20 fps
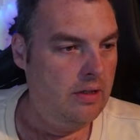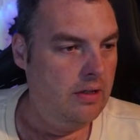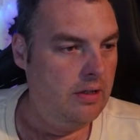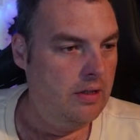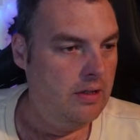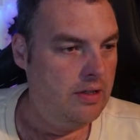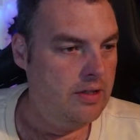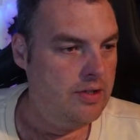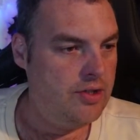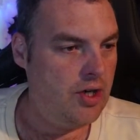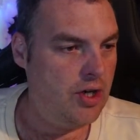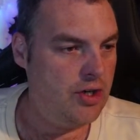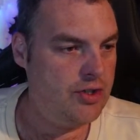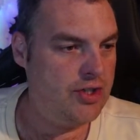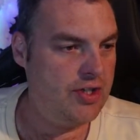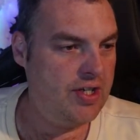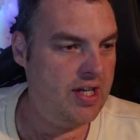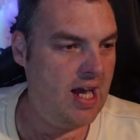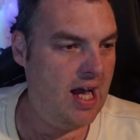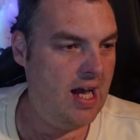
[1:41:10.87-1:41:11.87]
Dawson
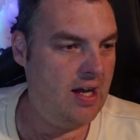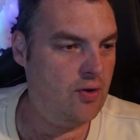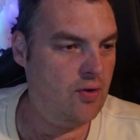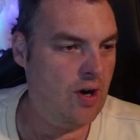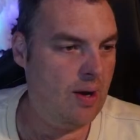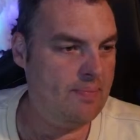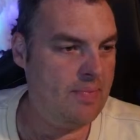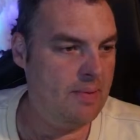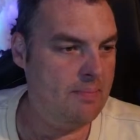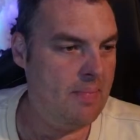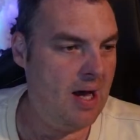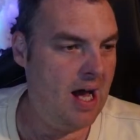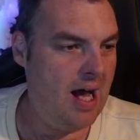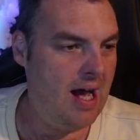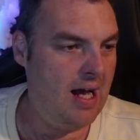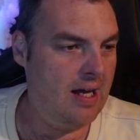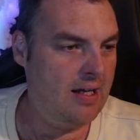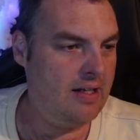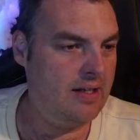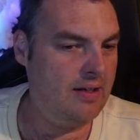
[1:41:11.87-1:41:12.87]
can't grab the
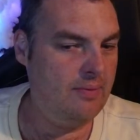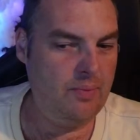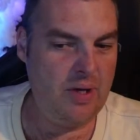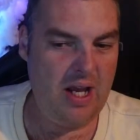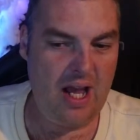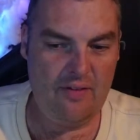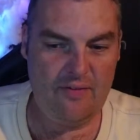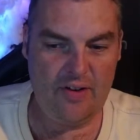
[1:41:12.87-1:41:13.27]
mark. We have a